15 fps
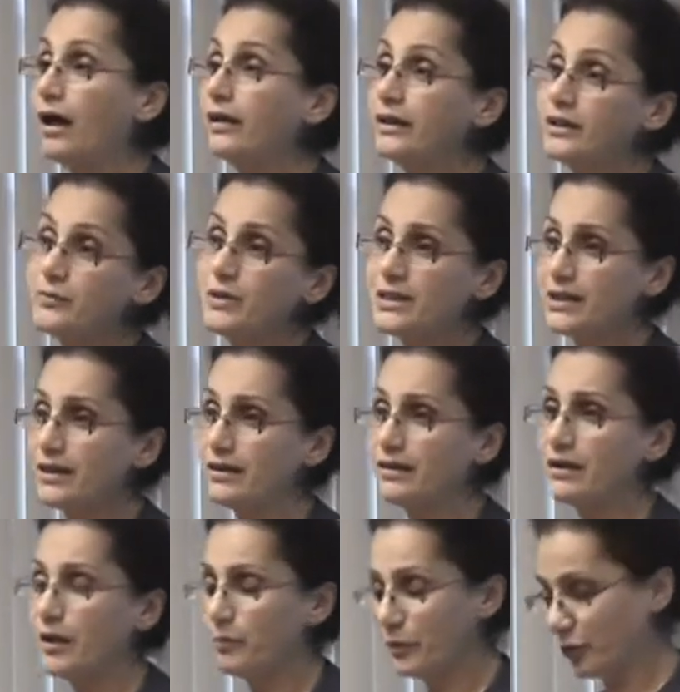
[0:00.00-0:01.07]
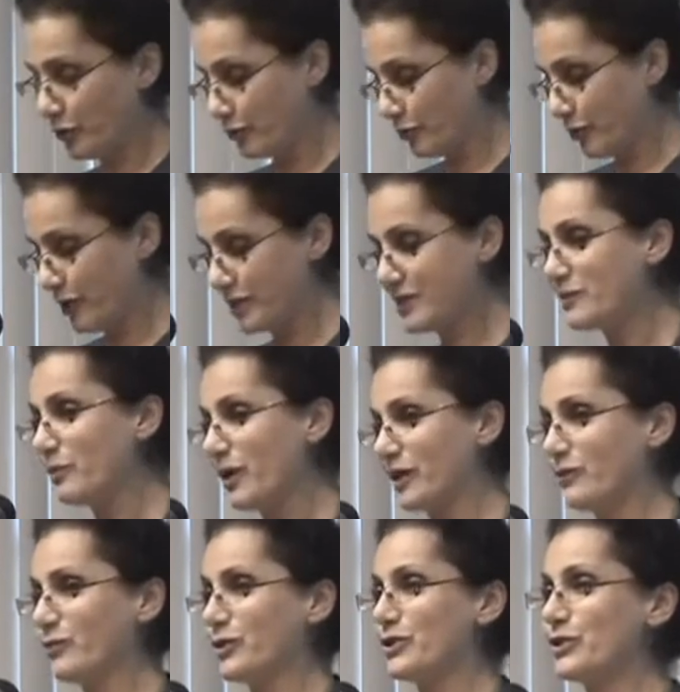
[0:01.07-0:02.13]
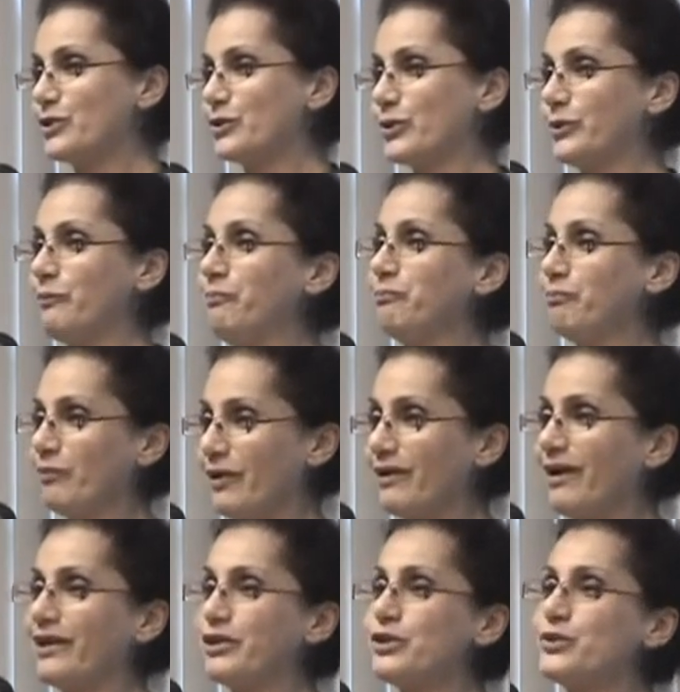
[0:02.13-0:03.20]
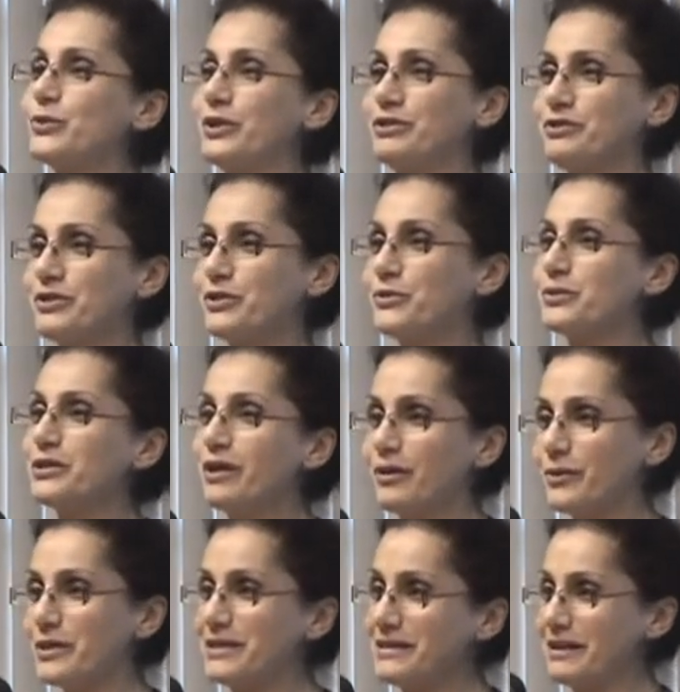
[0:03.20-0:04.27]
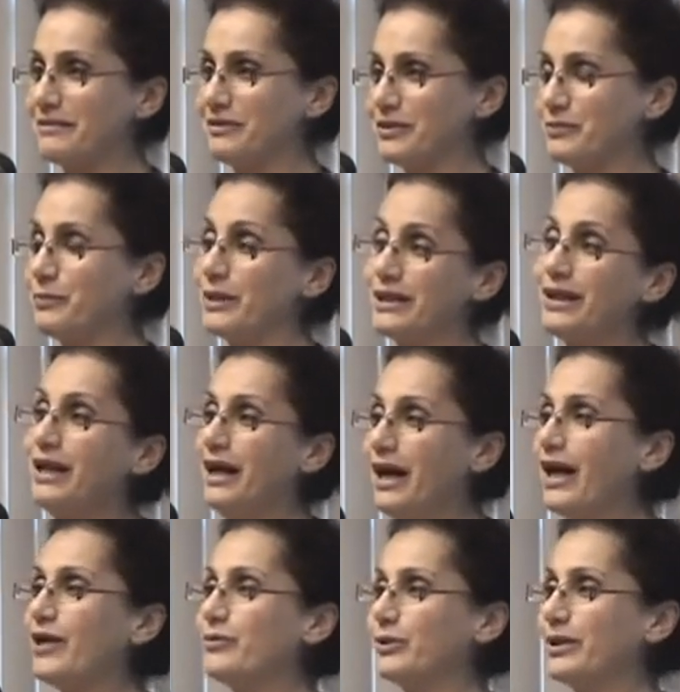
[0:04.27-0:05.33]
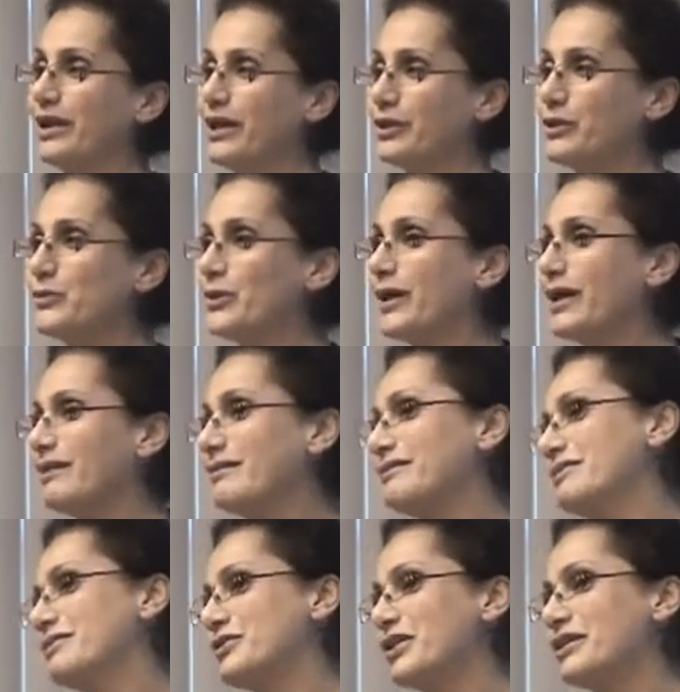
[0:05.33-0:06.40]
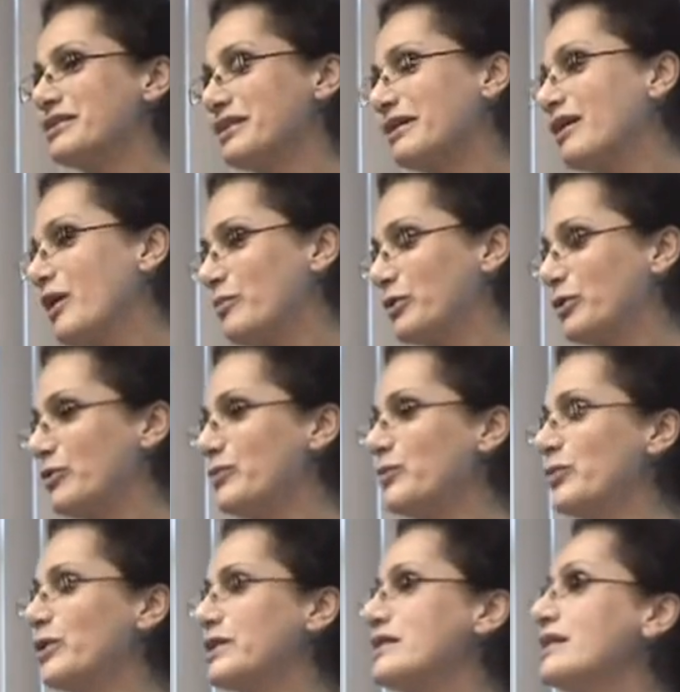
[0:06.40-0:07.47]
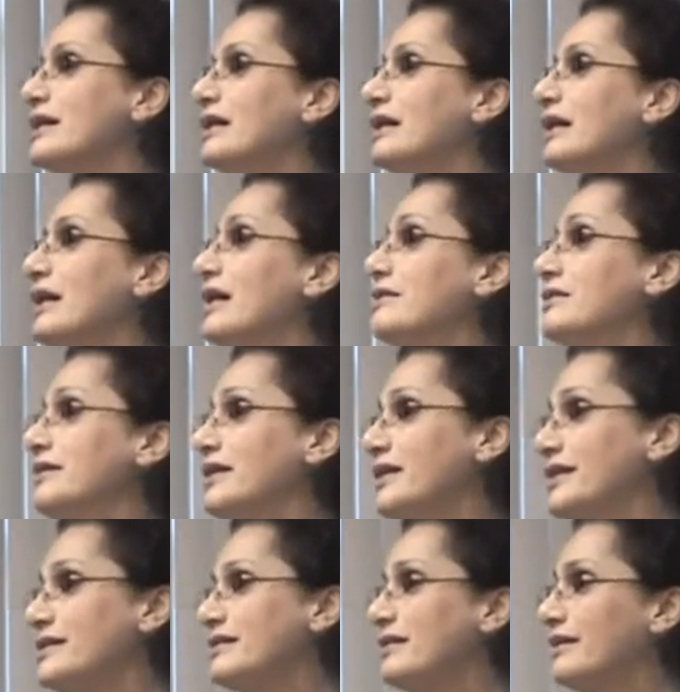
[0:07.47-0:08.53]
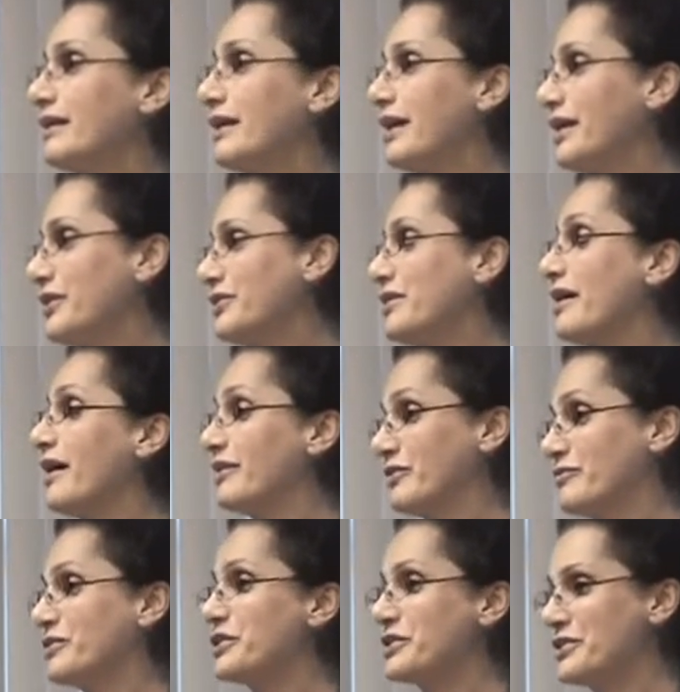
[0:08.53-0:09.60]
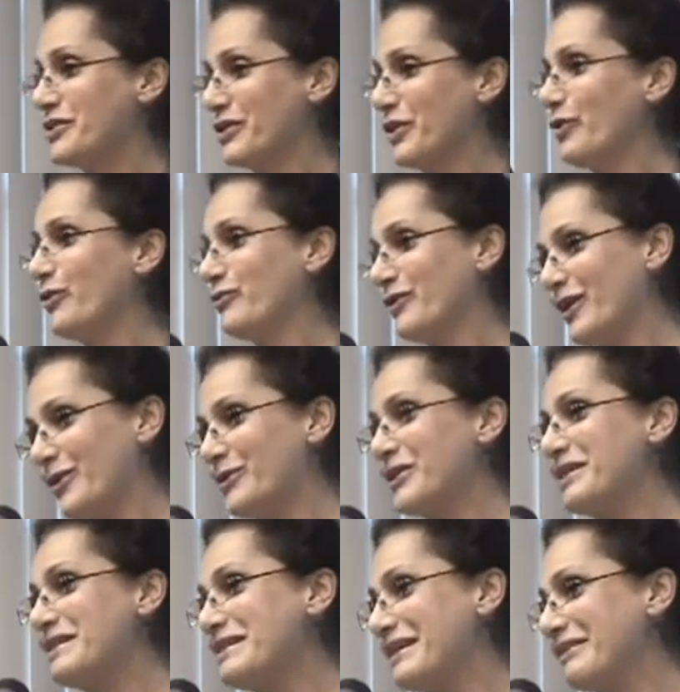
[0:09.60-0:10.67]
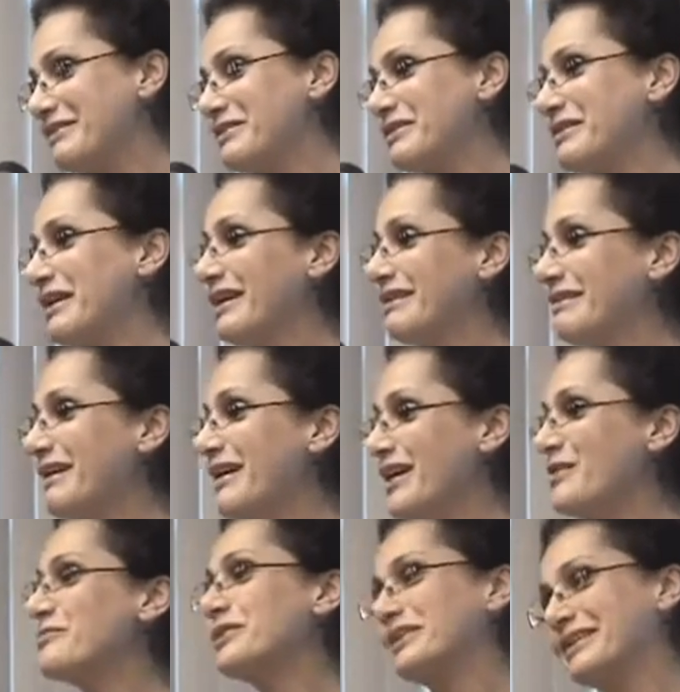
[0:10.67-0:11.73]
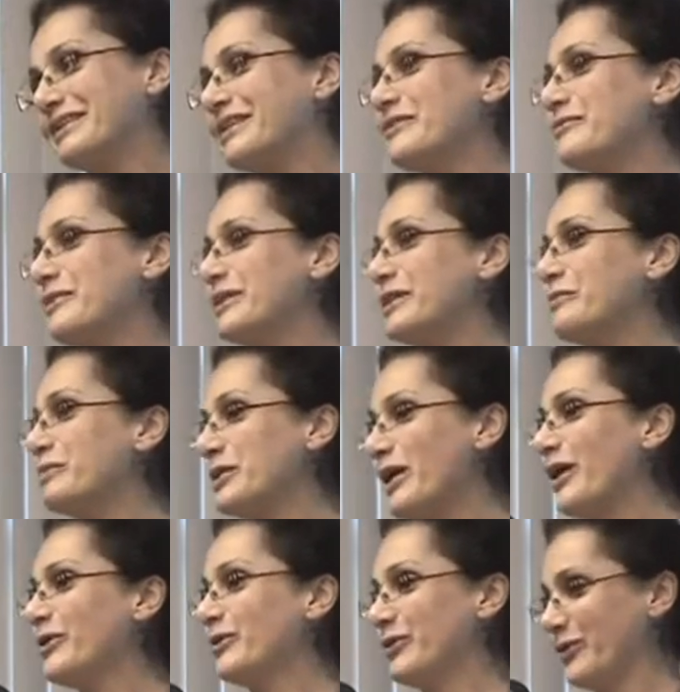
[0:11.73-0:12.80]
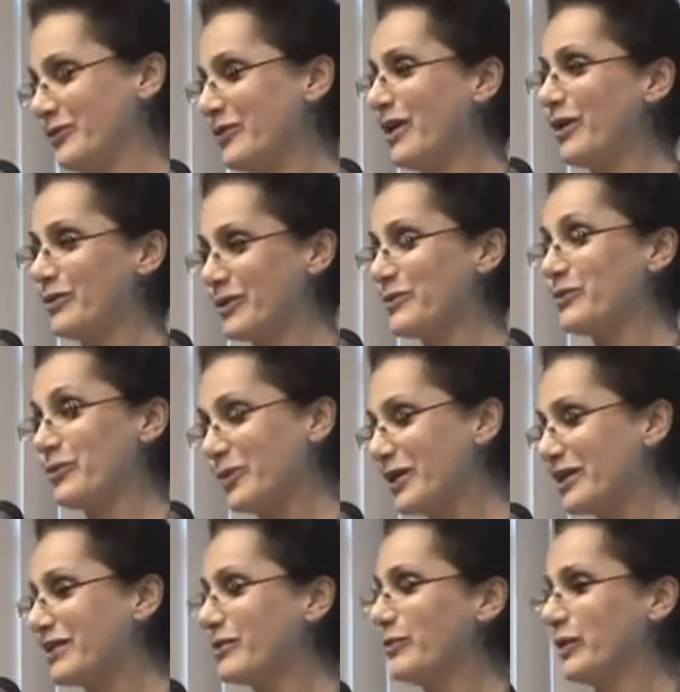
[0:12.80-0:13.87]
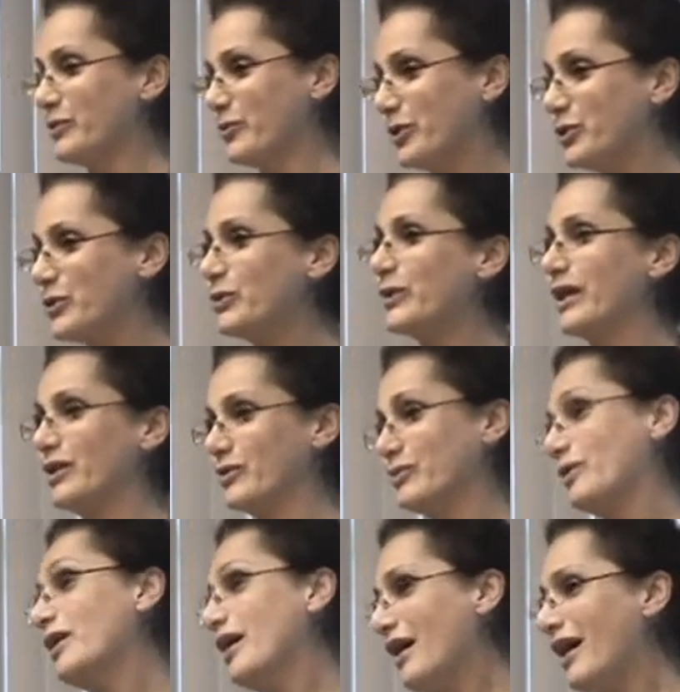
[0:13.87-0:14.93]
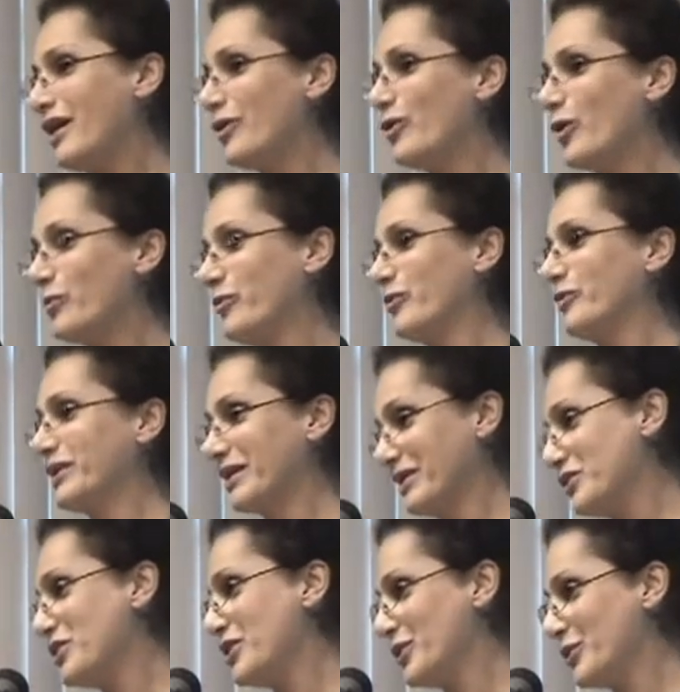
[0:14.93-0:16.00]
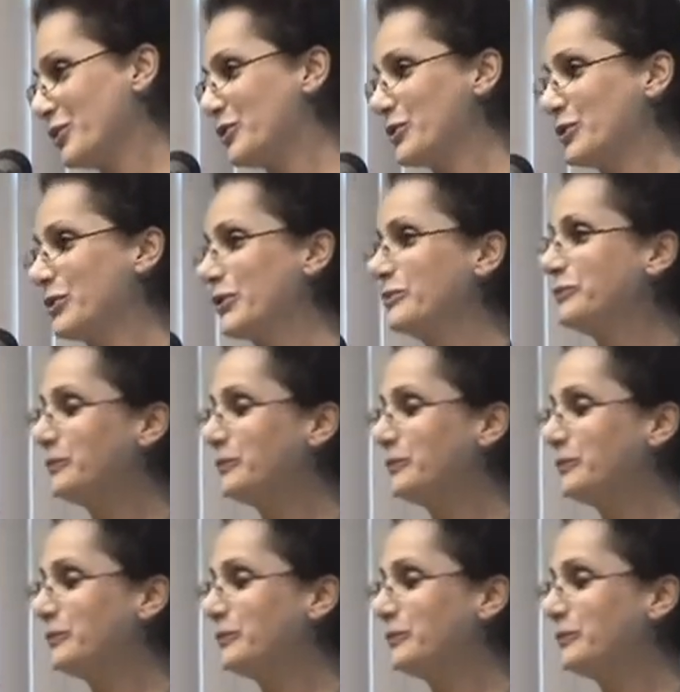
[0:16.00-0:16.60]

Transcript: Let me say a couple of words. Mark was so kind to introduce our center, but I would like to add just a couple of words. Today is the eighth anniversary of our center, and I am really very proud of our work, what we do, and I hope we will continue to do.